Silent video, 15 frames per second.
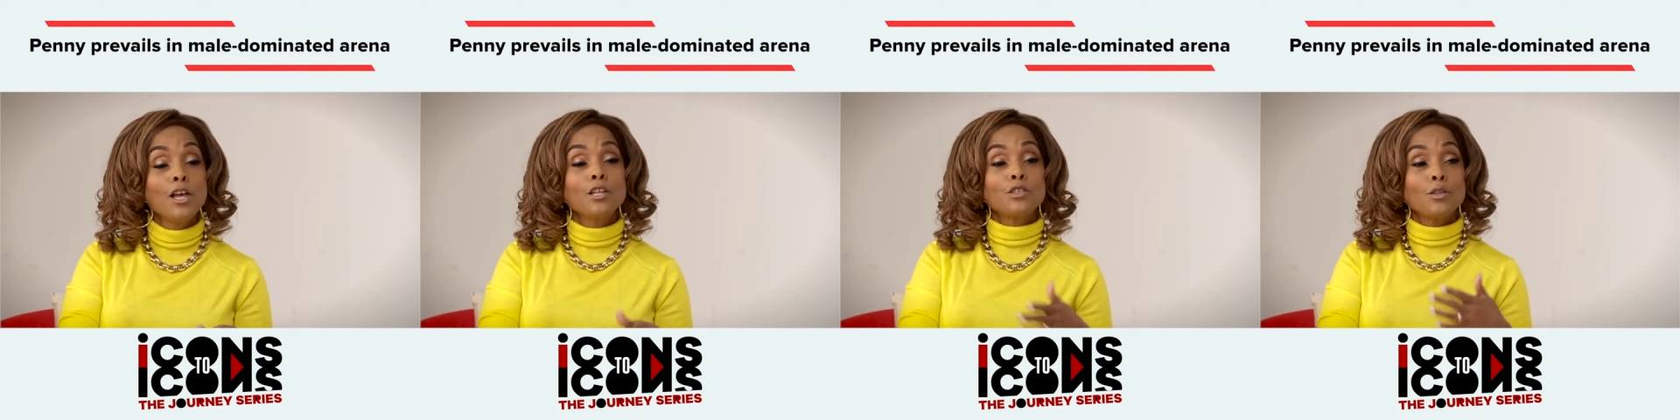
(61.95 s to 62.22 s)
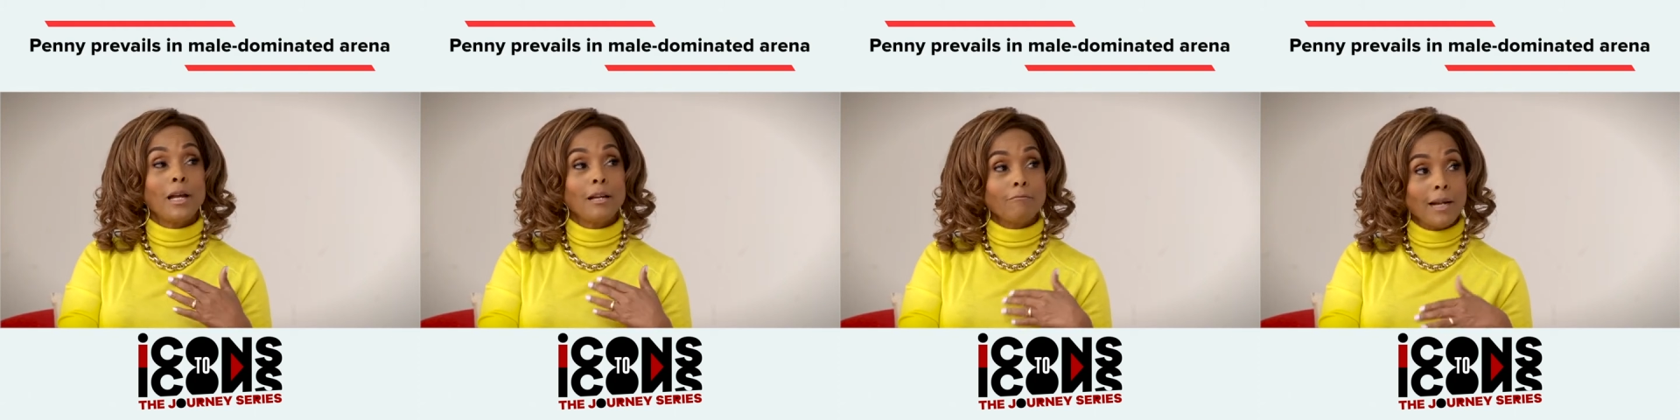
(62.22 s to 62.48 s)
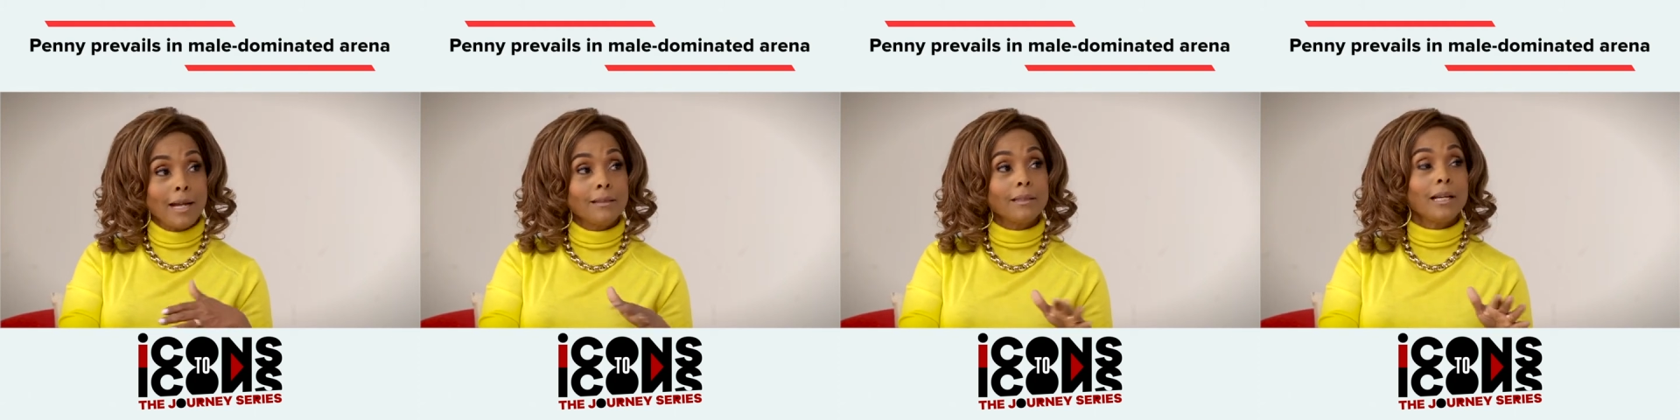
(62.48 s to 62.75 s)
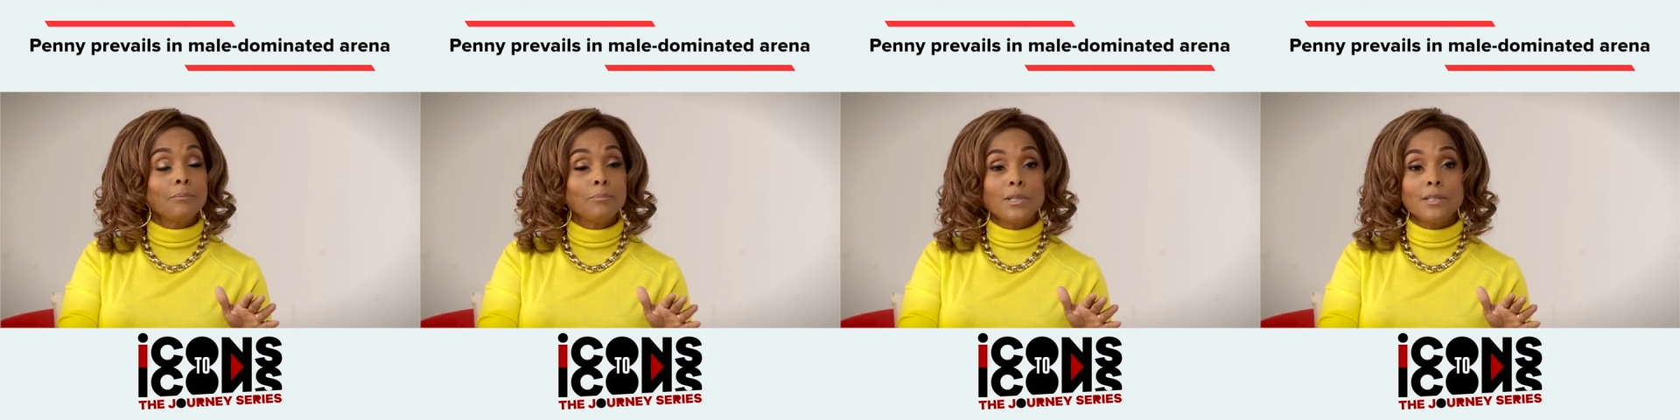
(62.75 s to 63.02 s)
So I ran
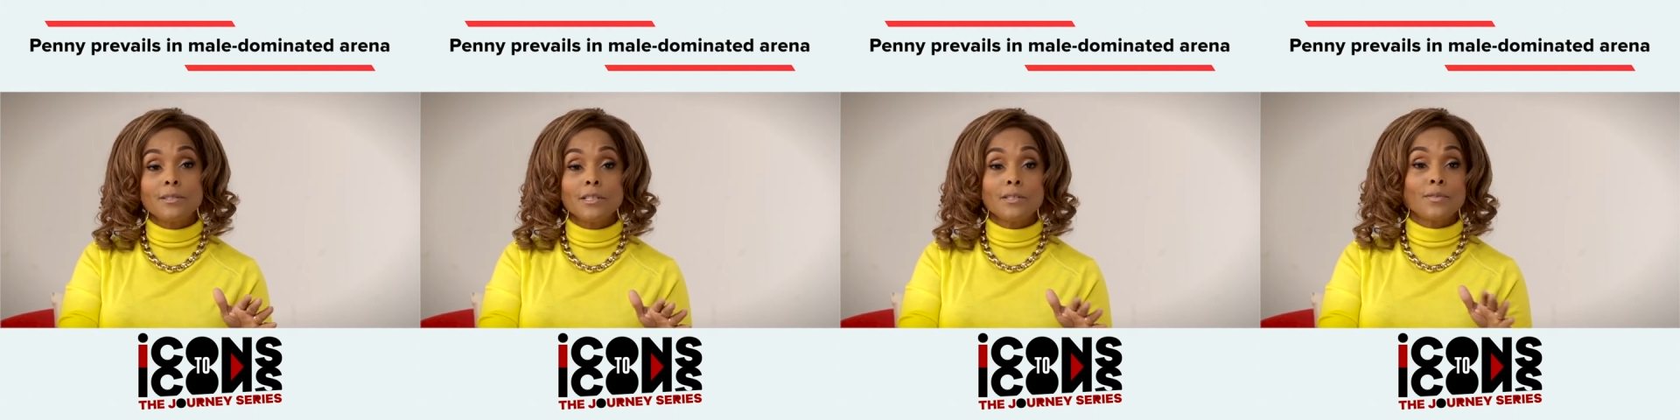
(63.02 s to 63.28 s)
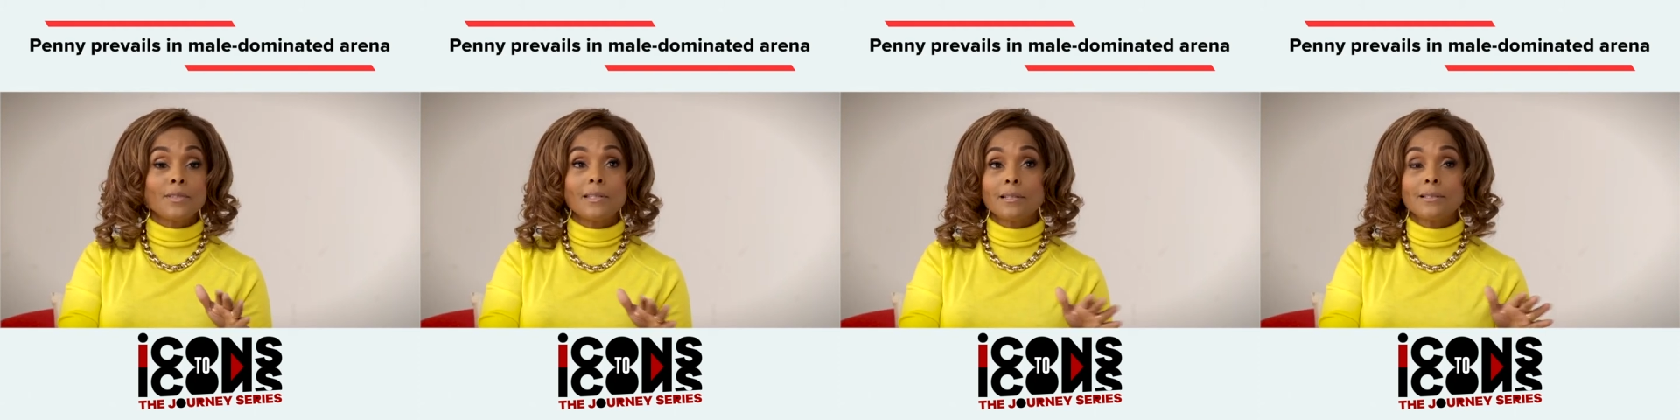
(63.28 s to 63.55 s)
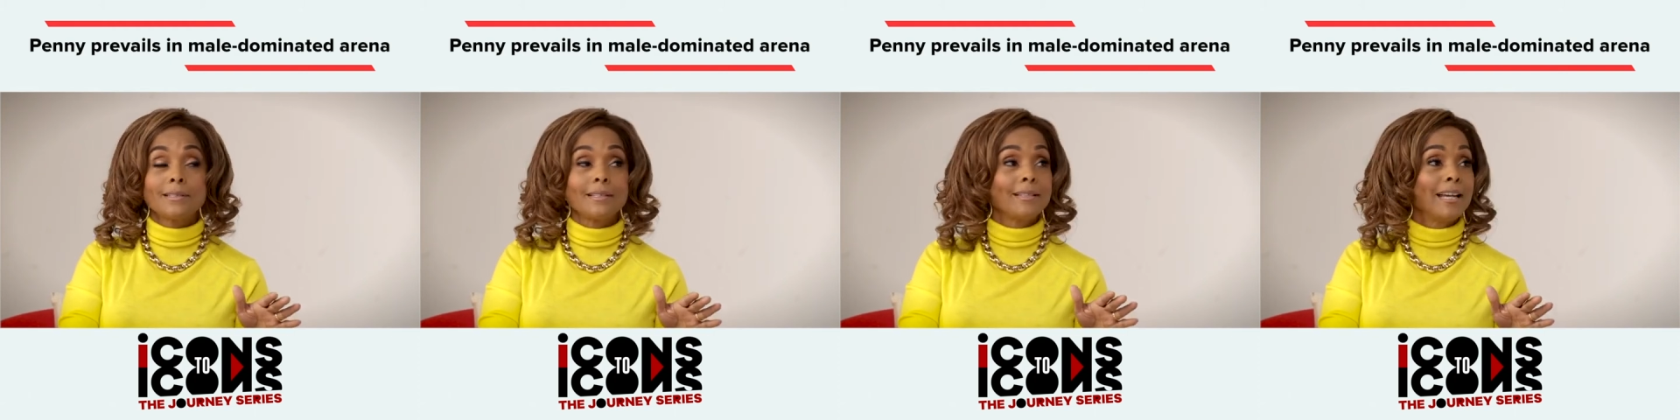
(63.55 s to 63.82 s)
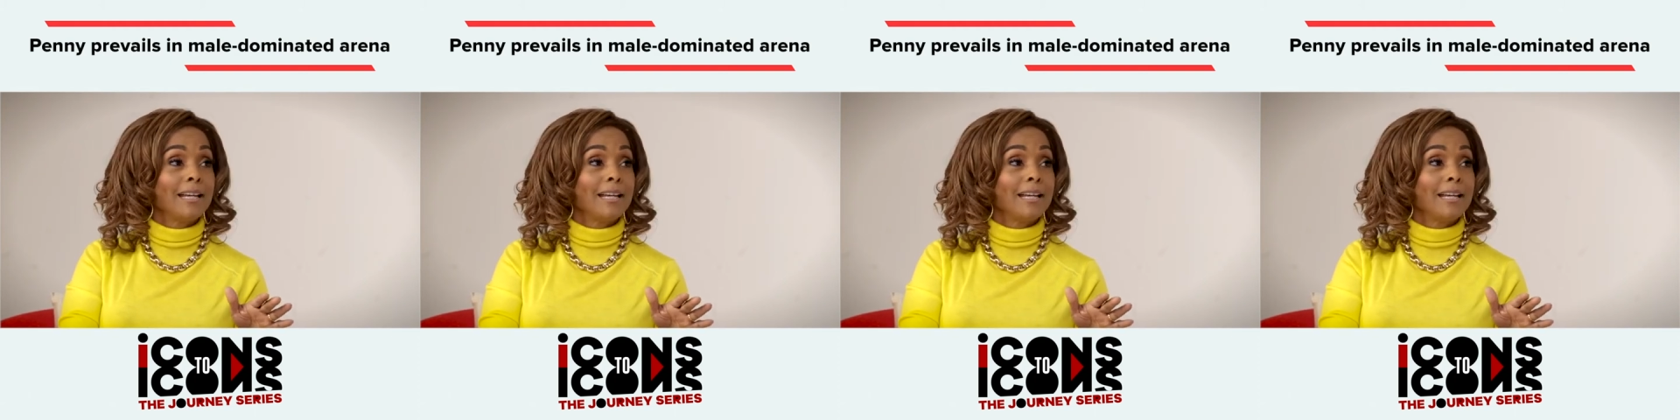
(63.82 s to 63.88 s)
that business for six to